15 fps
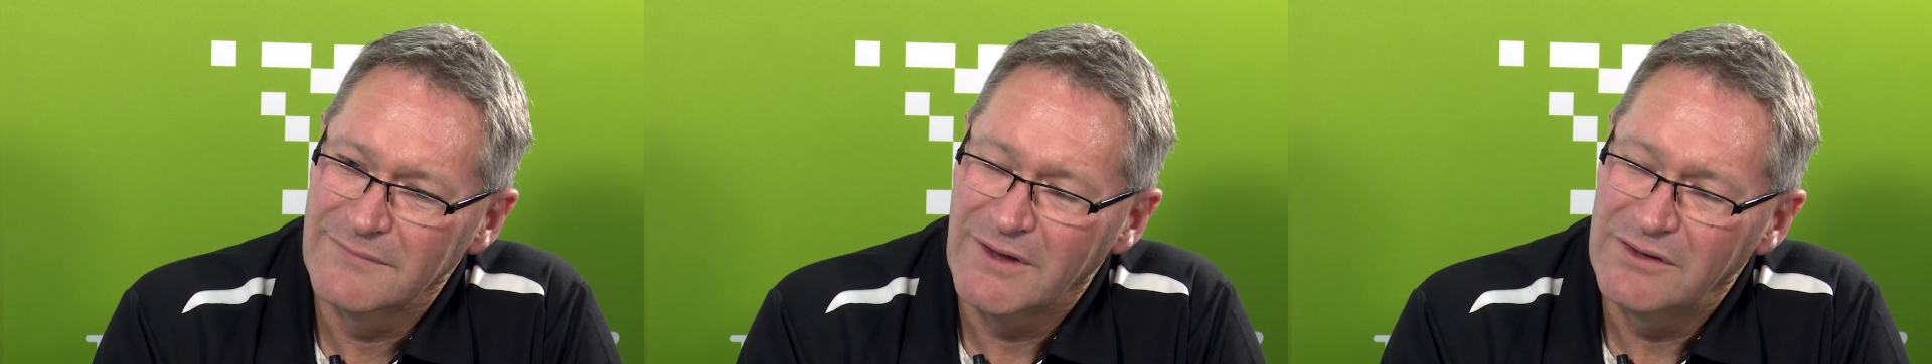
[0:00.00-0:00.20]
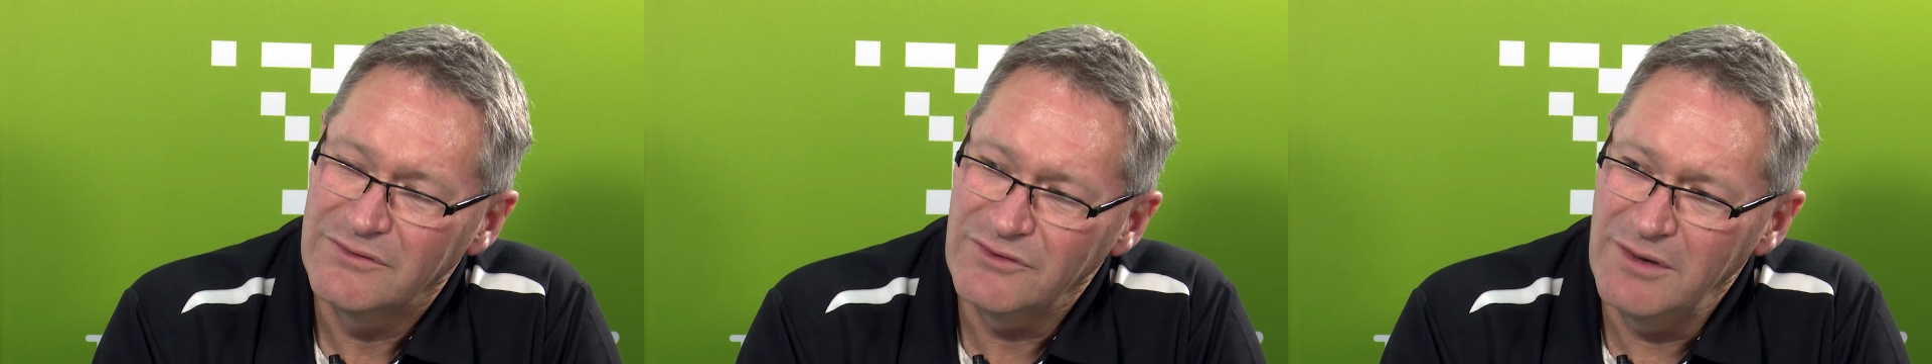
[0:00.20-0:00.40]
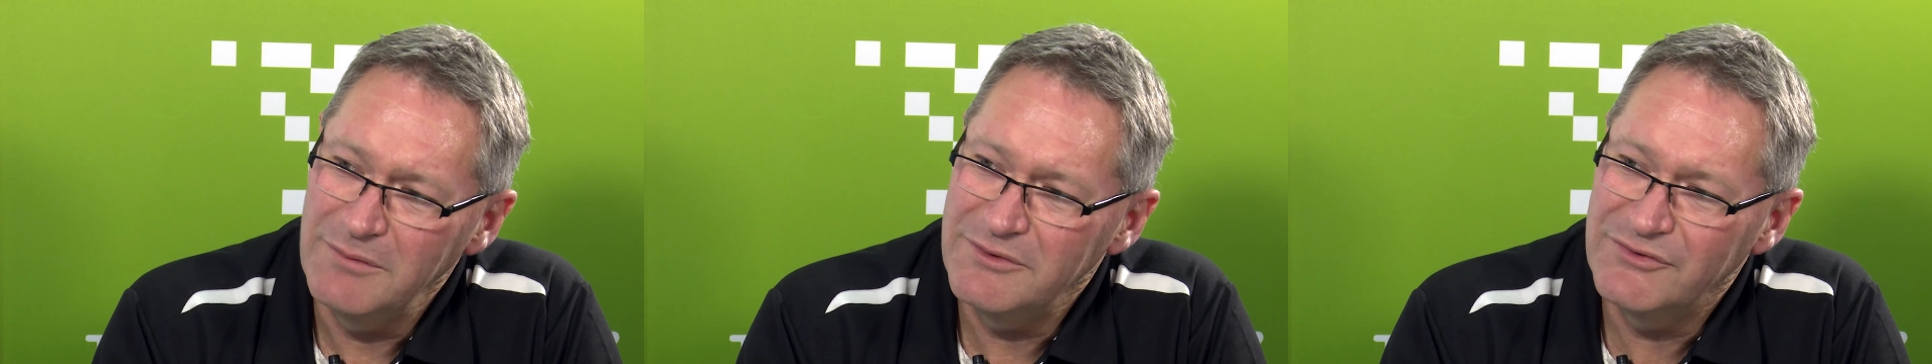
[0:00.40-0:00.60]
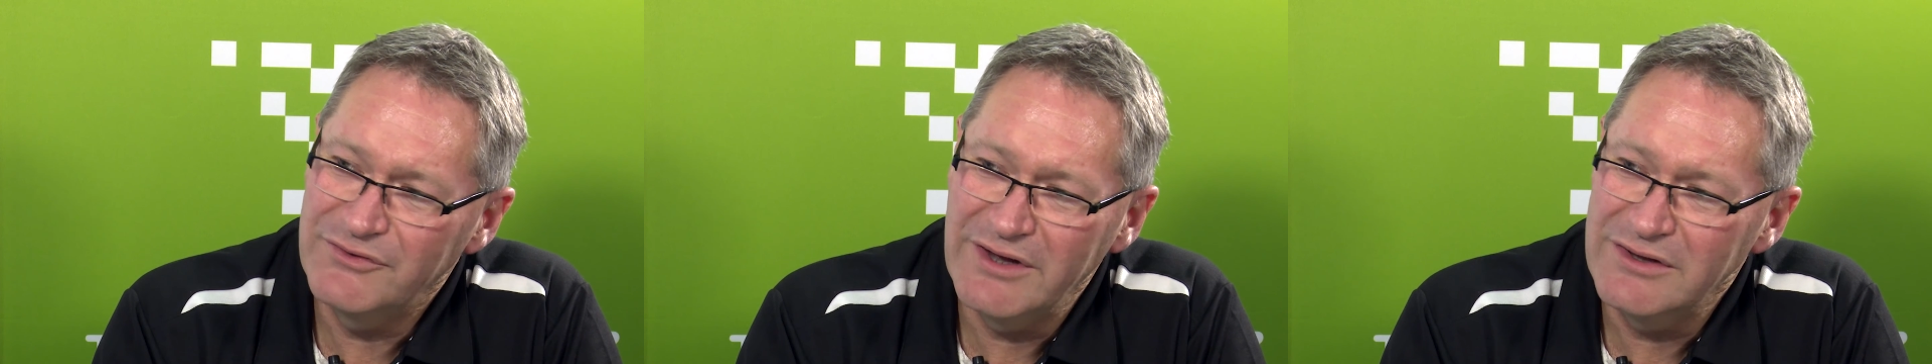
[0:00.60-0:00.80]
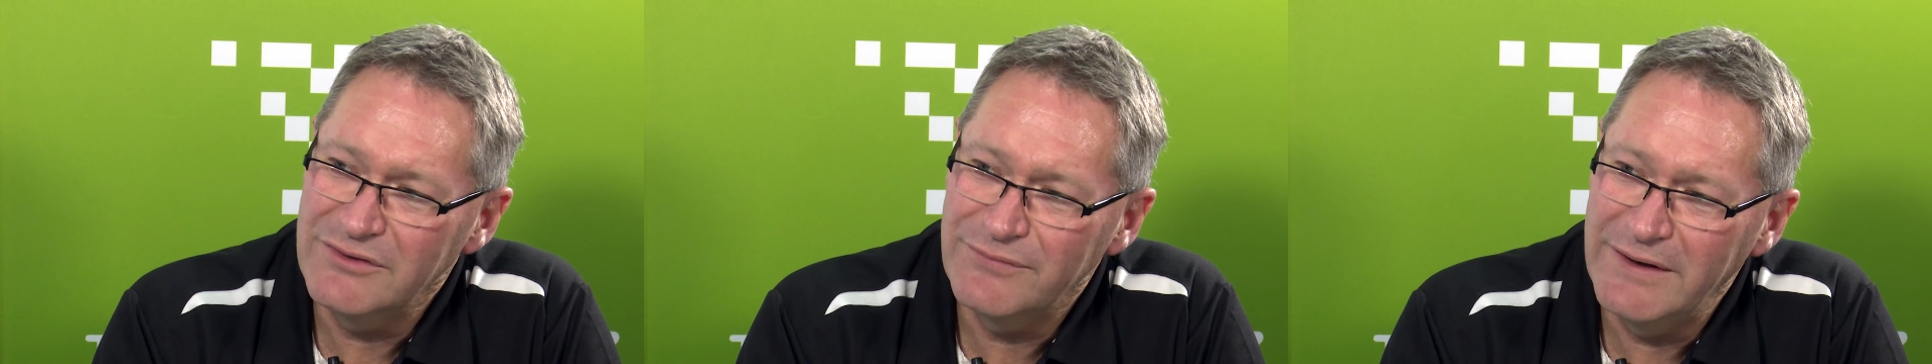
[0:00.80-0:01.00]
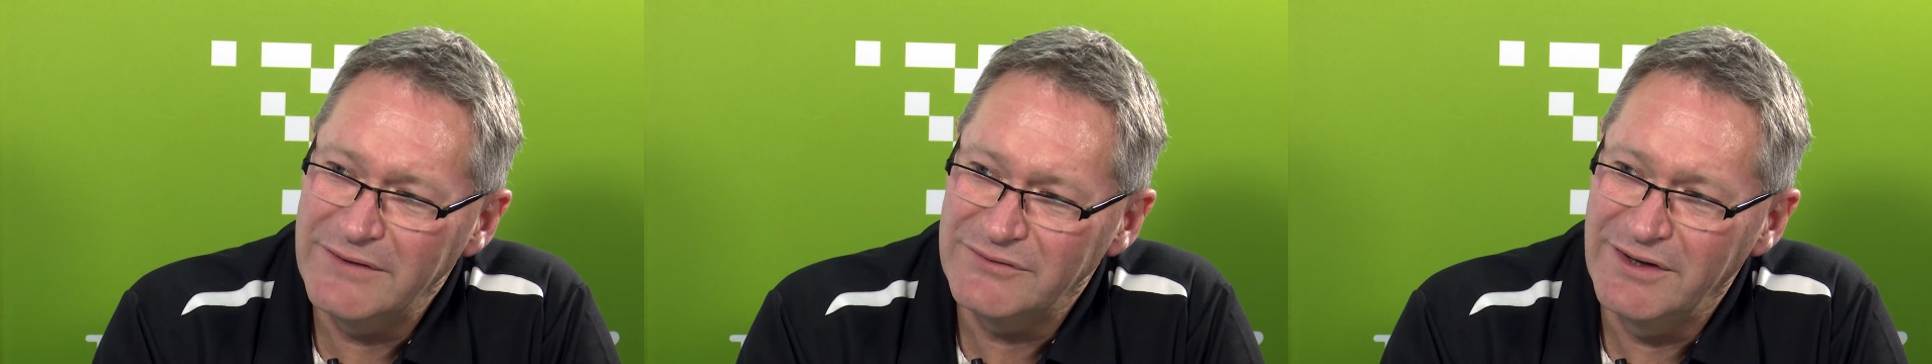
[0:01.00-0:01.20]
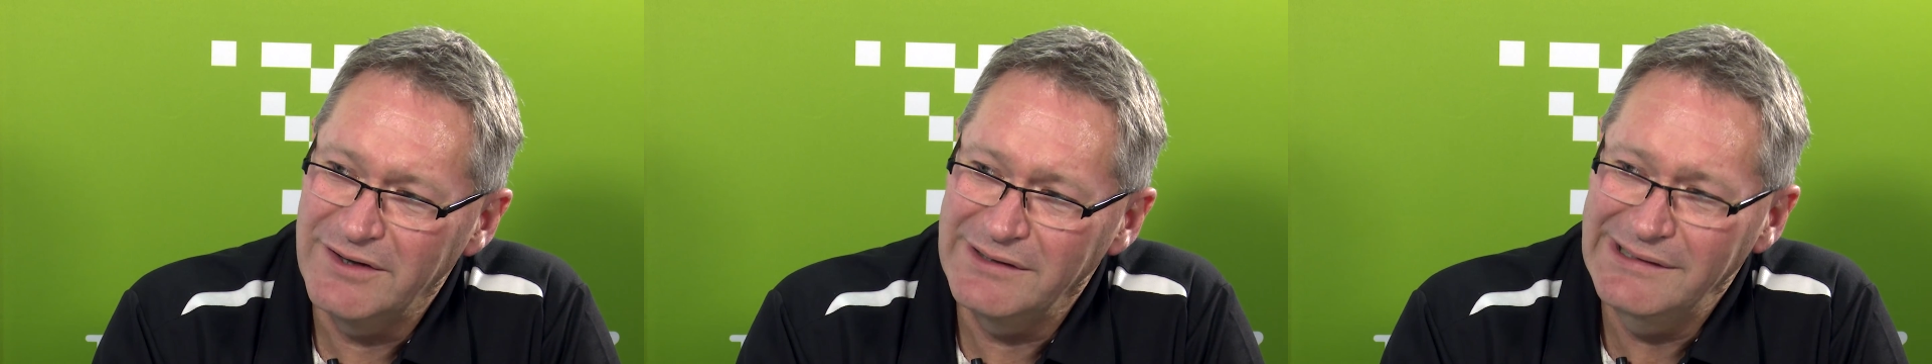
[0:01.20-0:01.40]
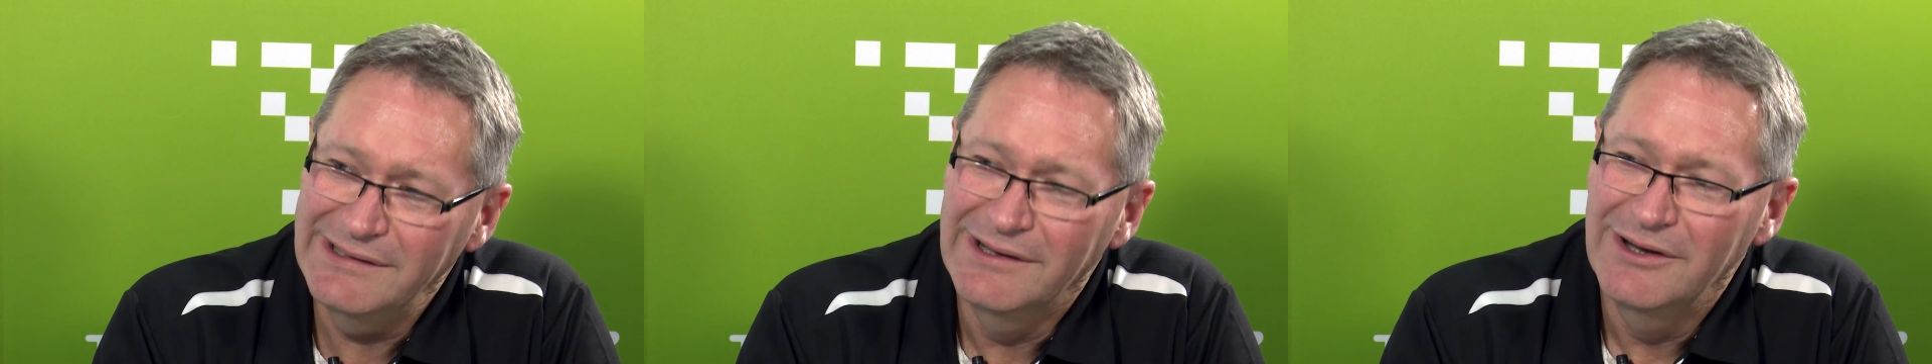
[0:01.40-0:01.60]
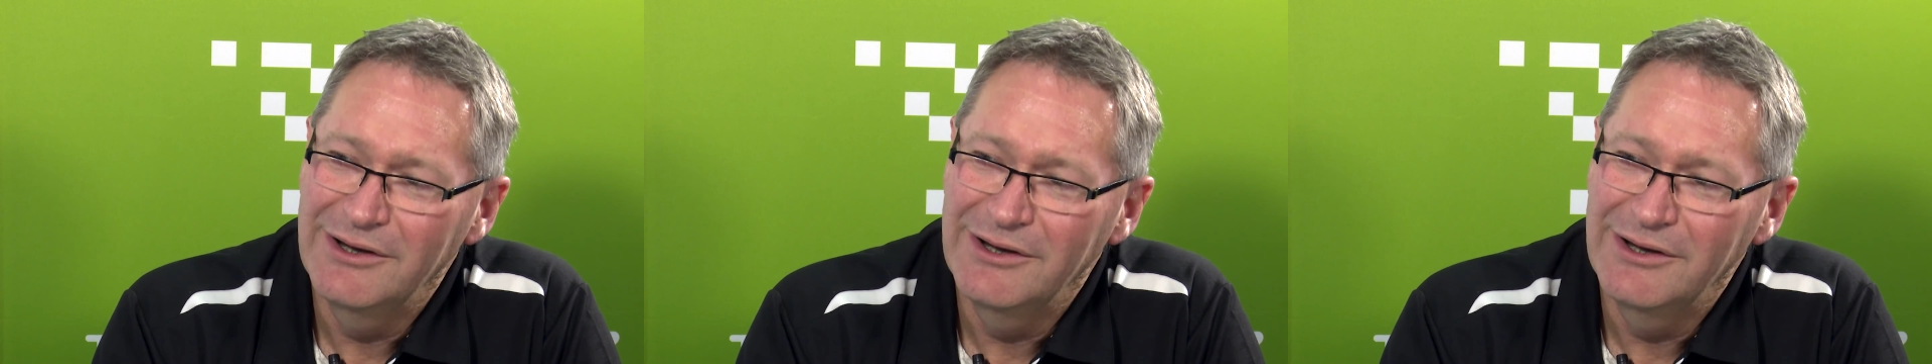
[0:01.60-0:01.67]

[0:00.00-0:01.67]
Simon, it sounds fascinating.